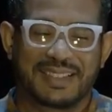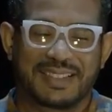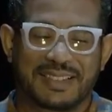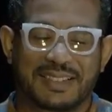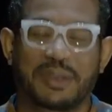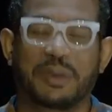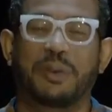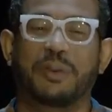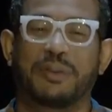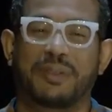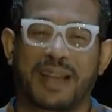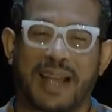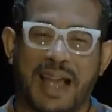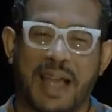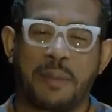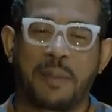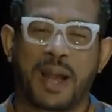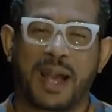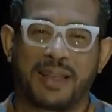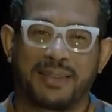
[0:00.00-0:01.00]
So
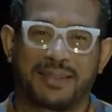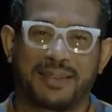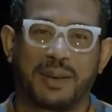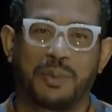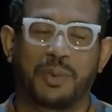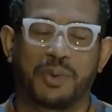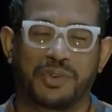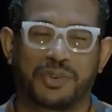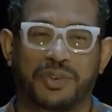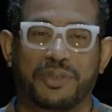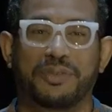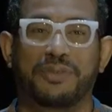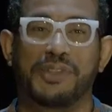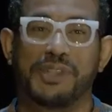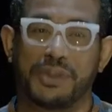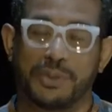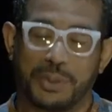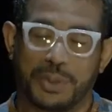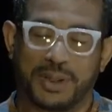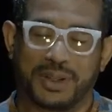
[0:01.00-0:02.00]
I'm Anthony Woodroffe
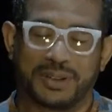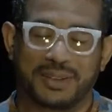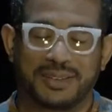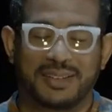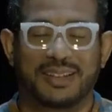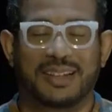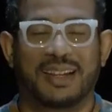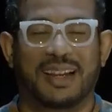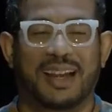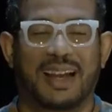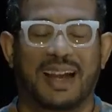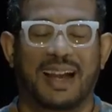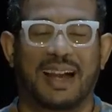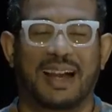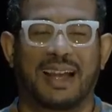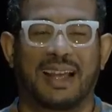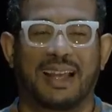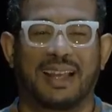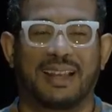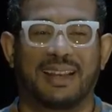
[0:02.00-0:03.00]
Jr.
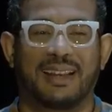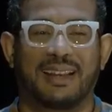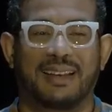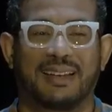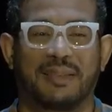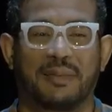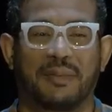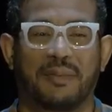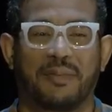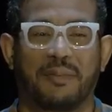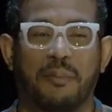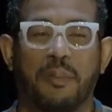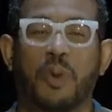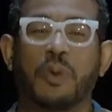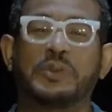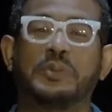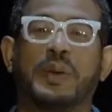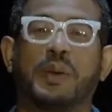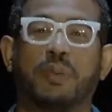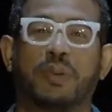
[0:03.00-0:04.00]
And
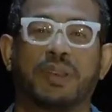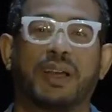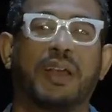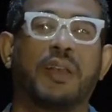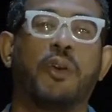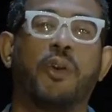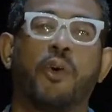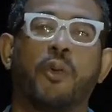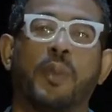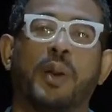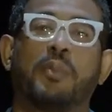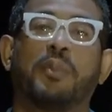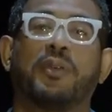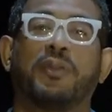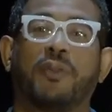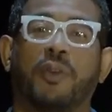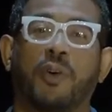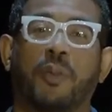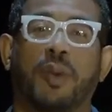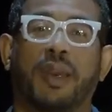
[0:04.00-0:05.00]
most people that know me
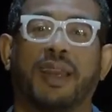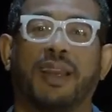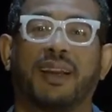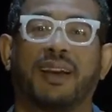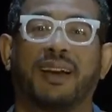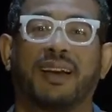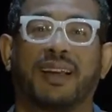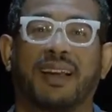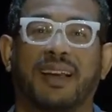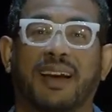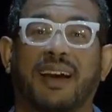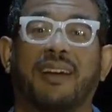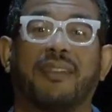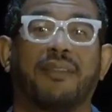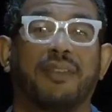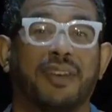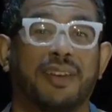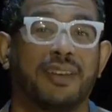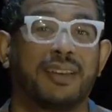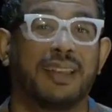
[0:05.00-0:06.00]
performing have
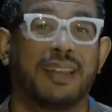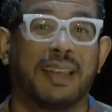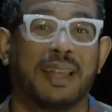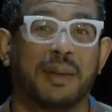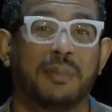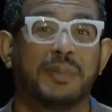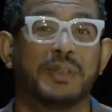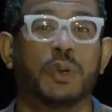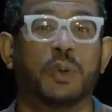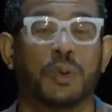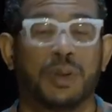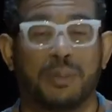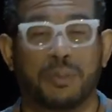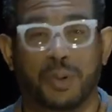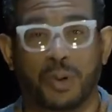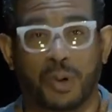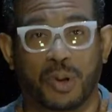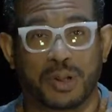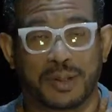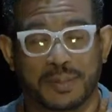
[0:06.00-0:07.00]
heard the name Tony
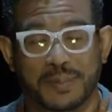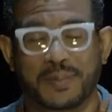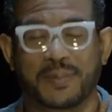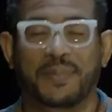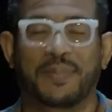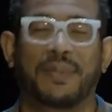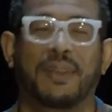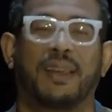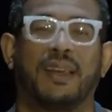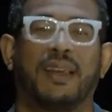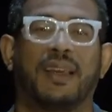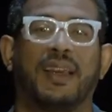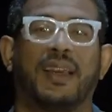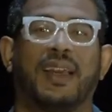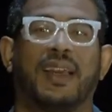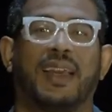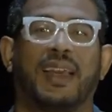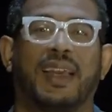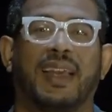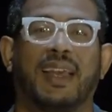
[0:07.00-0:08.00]
Paul.
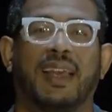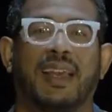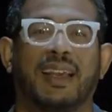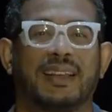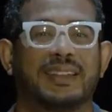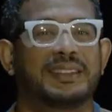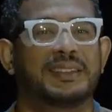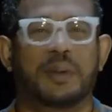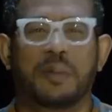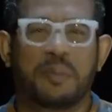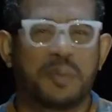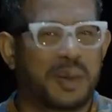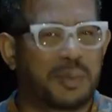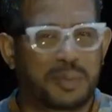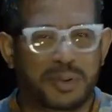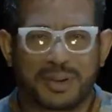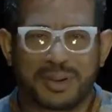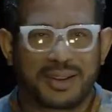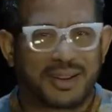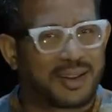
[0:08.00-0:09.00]
Some
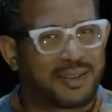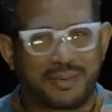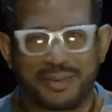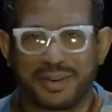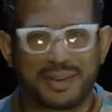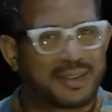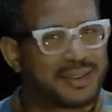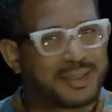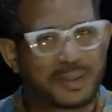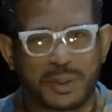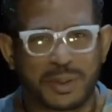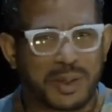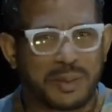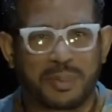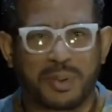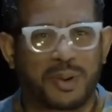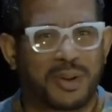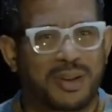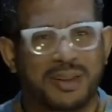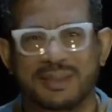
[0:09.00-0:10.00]
people have heard Tony
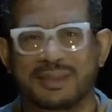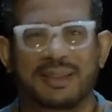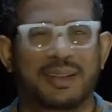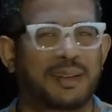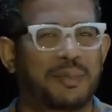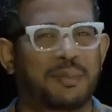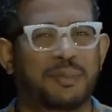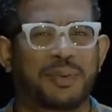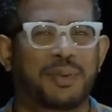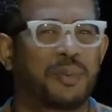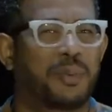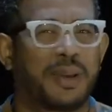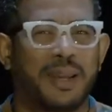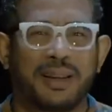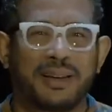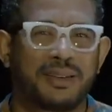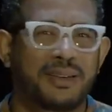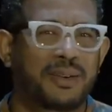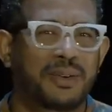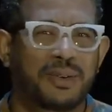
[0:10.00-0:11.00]
Paul and it's like, but
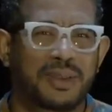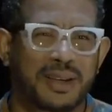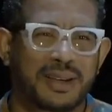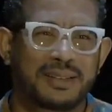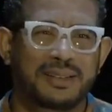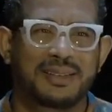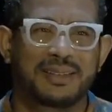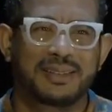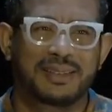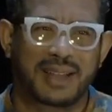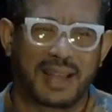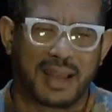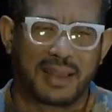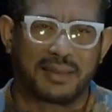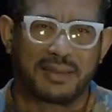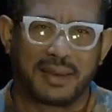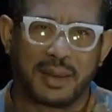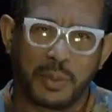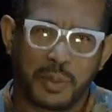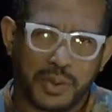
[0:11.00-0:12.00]
wait, no, that's Anthony